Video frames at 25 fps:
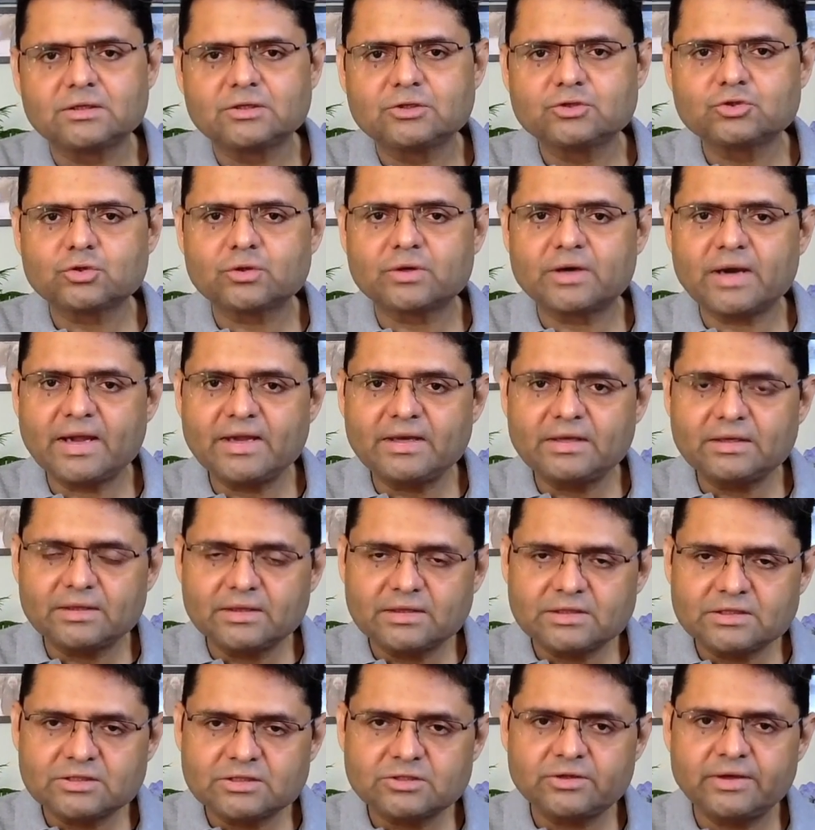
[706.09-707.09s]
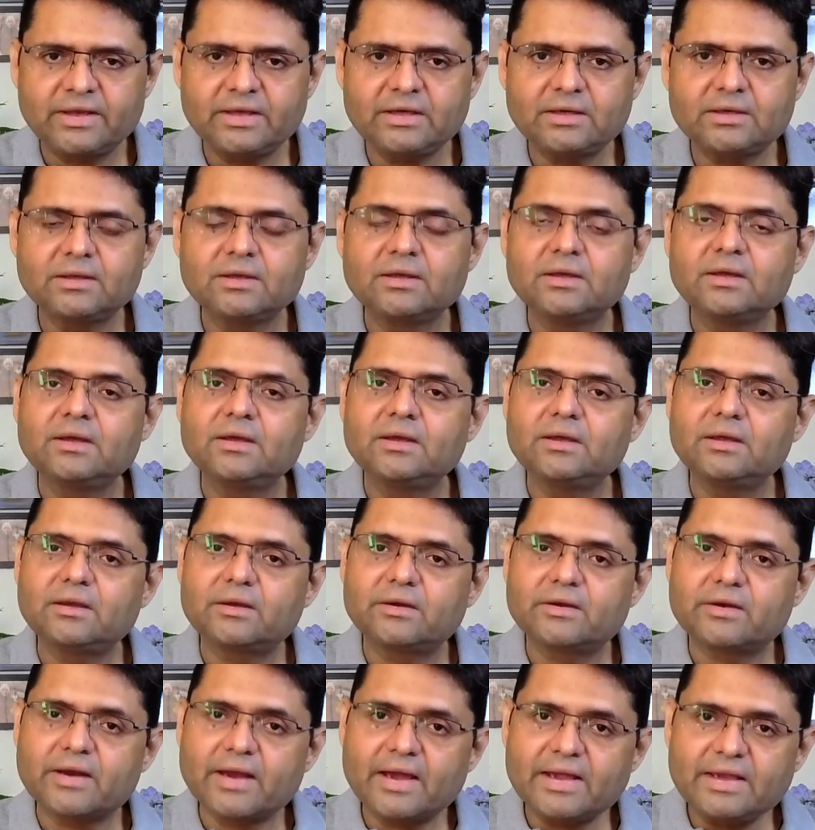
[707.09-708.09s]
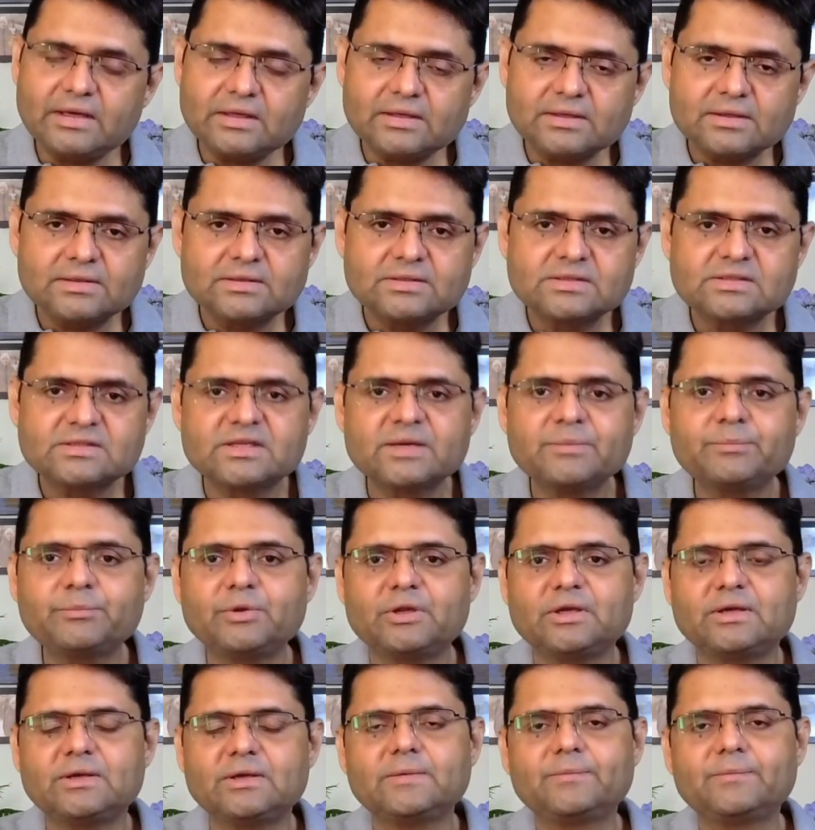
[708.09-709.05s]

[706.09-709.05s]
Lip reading: So write straight, write simple,